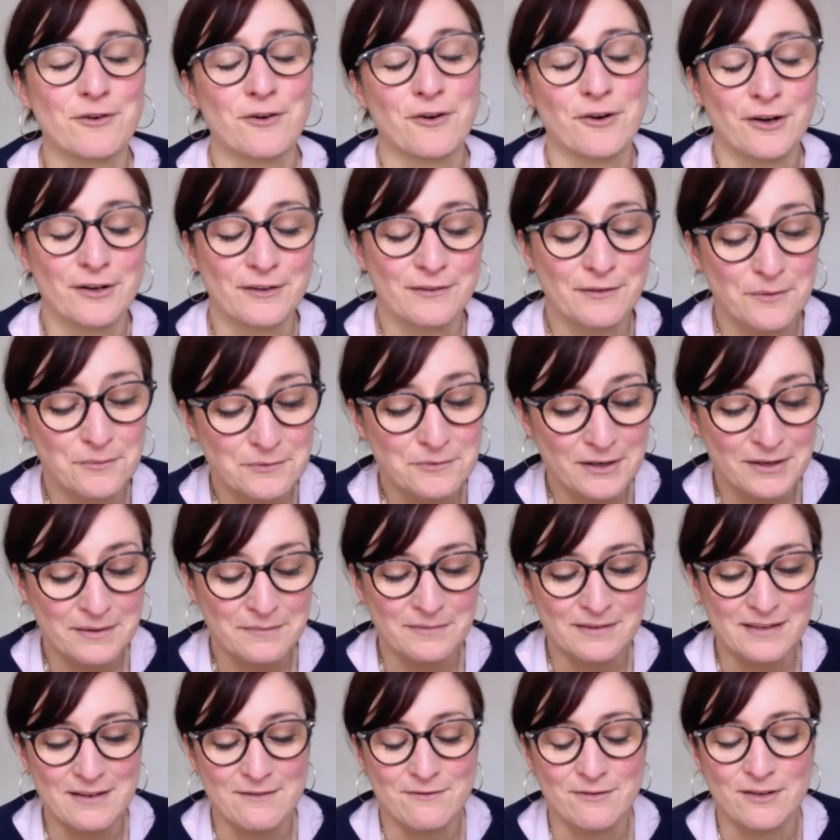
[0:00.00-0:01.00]
or
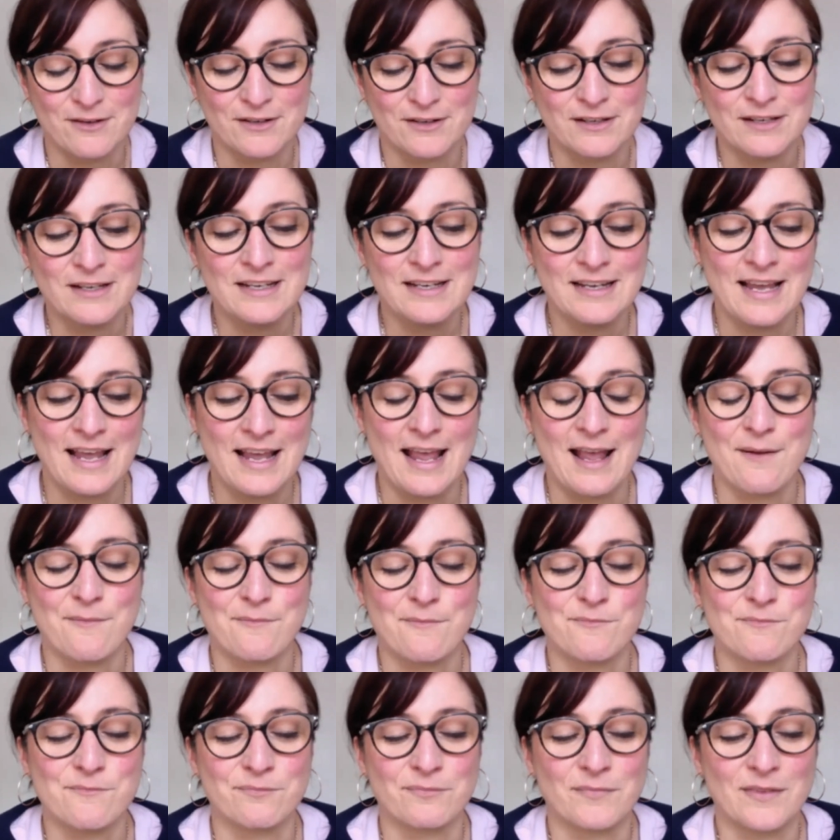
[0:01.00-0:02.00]
sometimes even
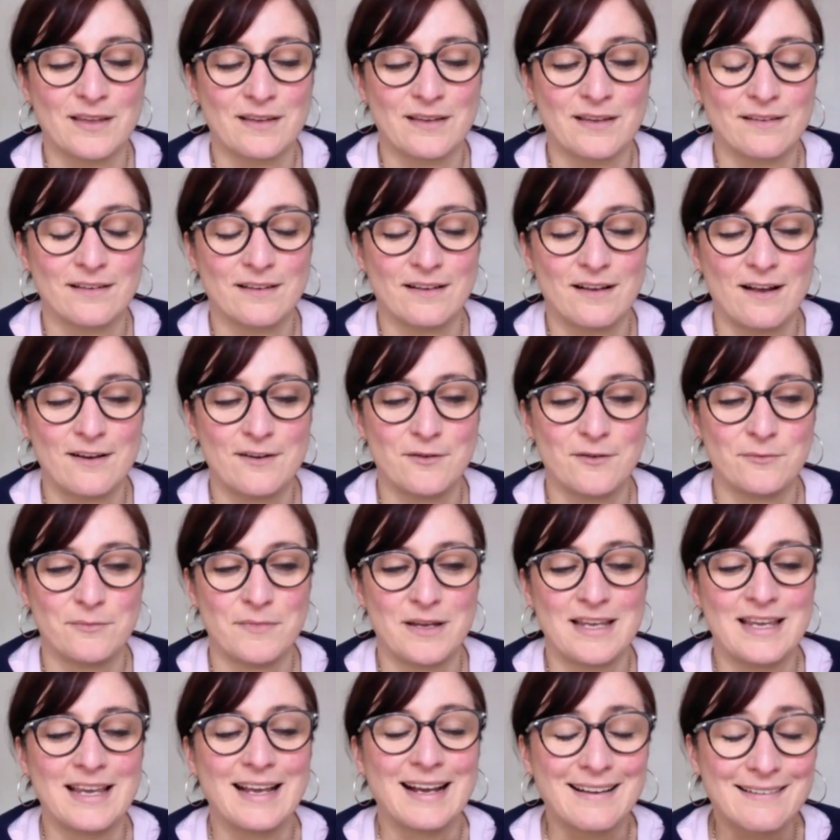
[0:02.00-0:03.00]
kind of
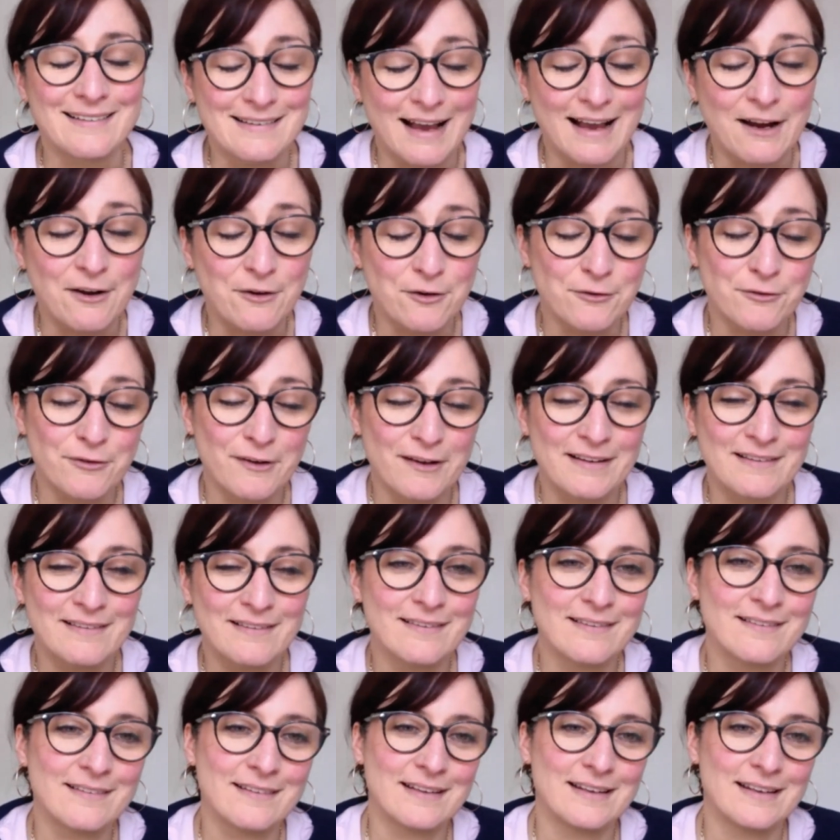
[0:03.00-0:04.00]
making a
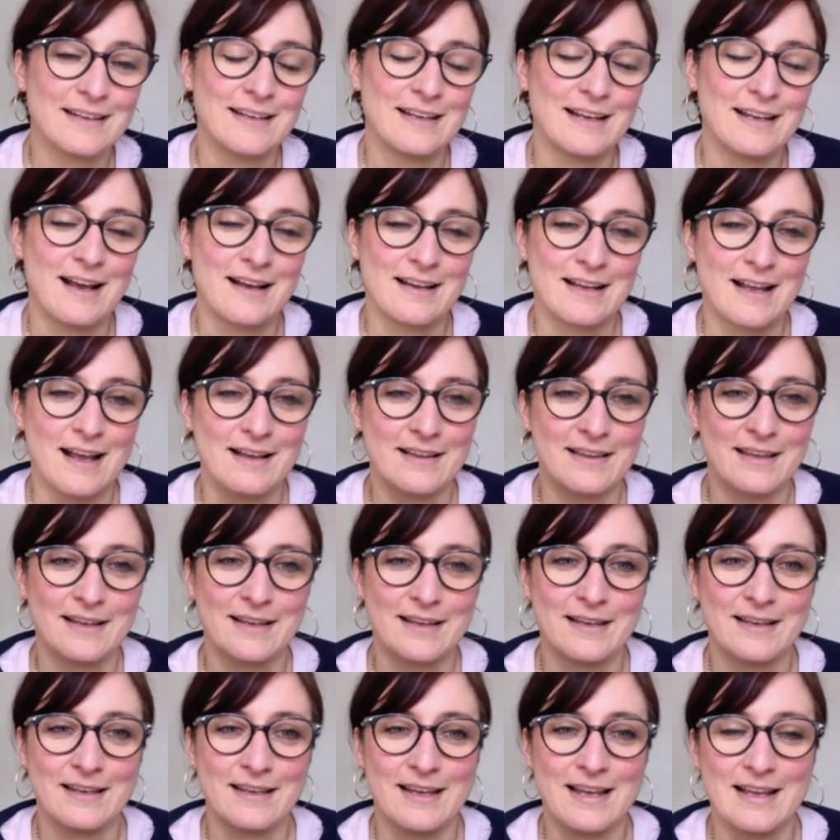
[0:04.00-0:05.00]
sacrifice. I
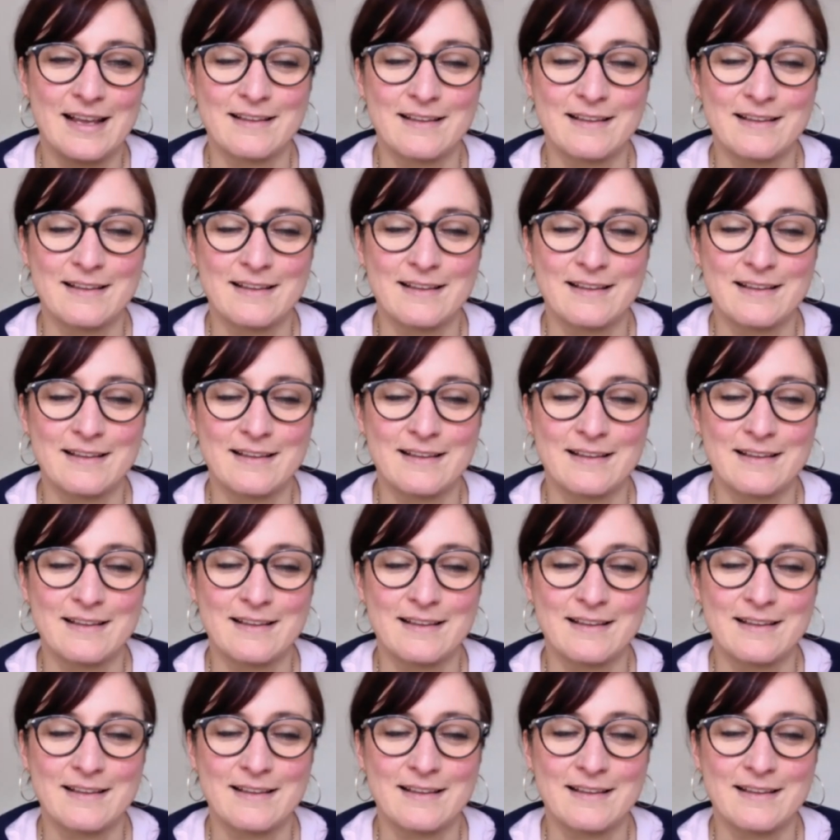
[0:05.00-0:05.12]
think